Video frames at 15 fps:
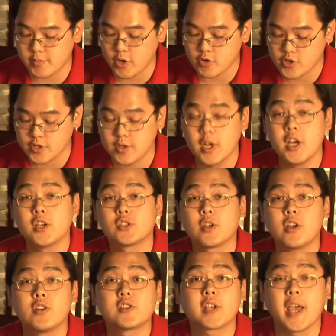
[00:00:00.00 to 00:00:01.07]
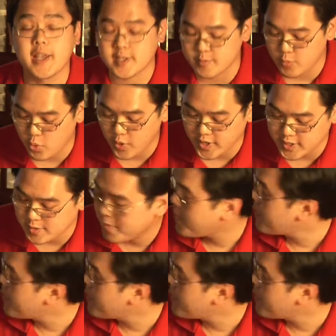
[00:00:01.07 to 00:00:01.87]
motion. So here's a case in point.